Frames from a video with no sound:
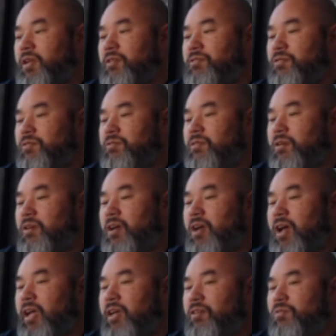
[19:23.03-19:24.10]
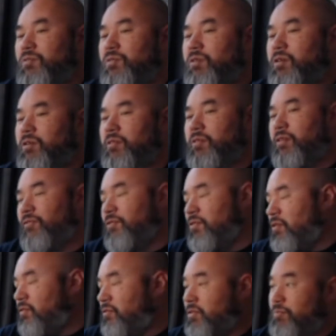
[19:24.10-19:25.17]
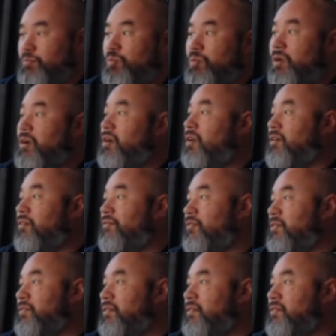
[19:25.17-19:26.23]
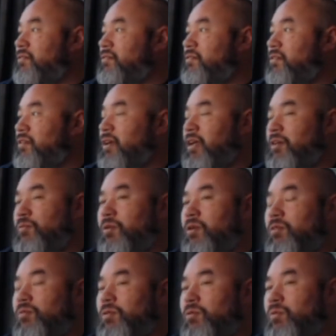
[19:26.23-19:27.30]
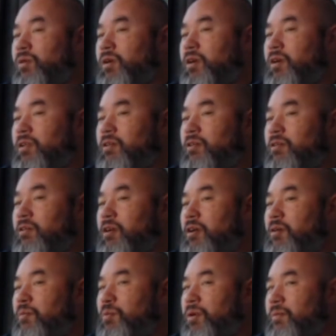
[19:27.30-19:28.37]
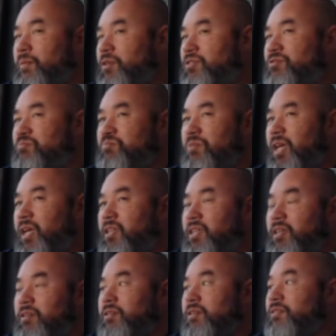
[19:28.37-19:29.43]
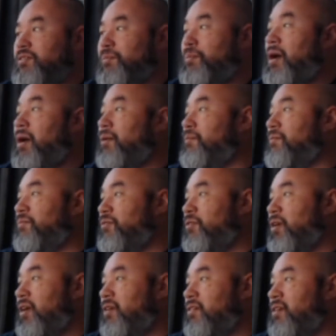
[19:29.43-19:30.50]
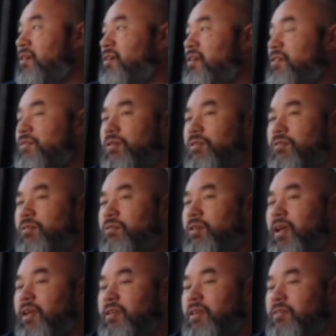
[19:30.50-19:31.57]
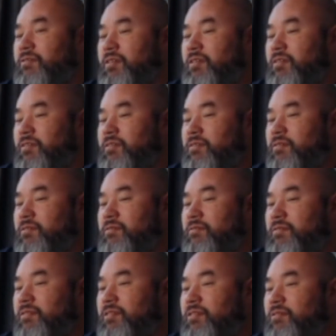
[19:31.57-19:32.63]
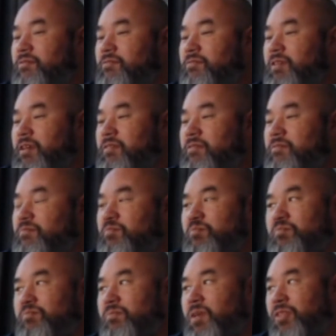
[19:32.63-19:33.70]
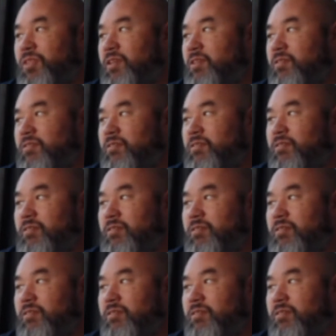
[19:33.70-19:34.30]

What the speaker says: So I can order, if it's one color, for instance, I can order one color pretty much 18 cents a pop, right? So 18 cents, that's nothing. So it's